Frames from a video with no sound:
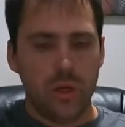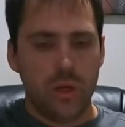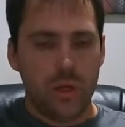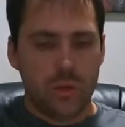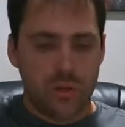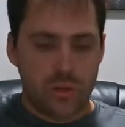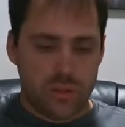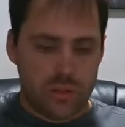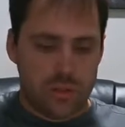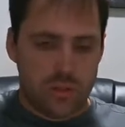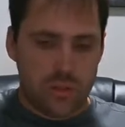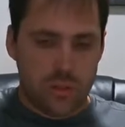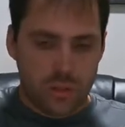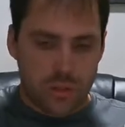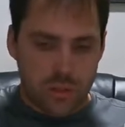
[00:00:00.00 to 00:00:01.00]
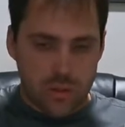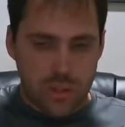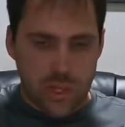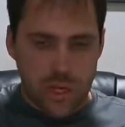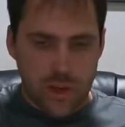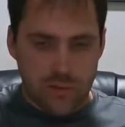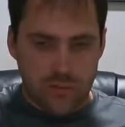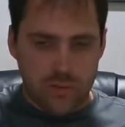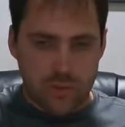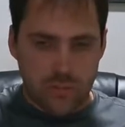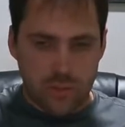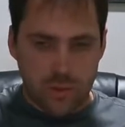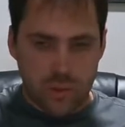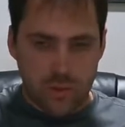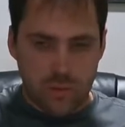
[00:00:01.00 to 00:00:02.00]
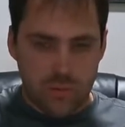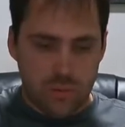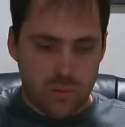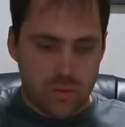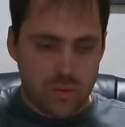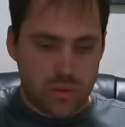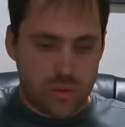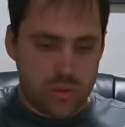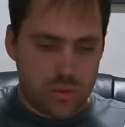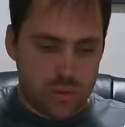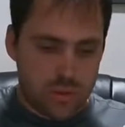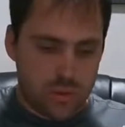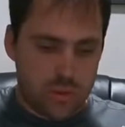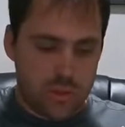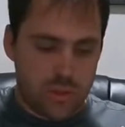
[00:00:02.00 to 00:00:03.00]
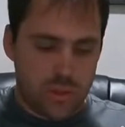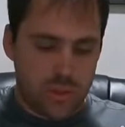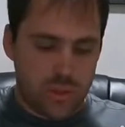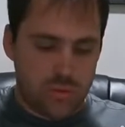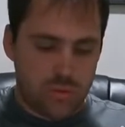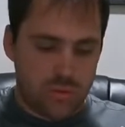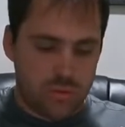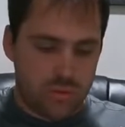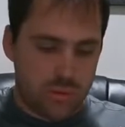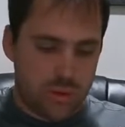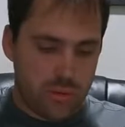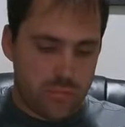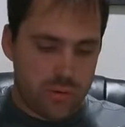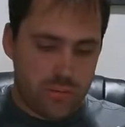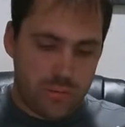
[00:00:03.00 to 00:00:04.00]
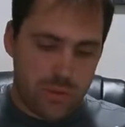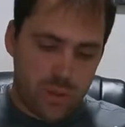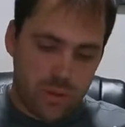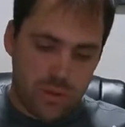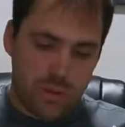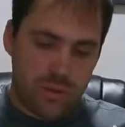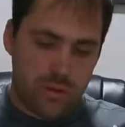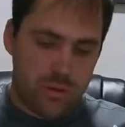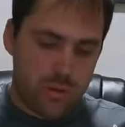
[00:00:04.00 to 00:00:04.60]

let's see. They have some other ones. Let's see. Trap speed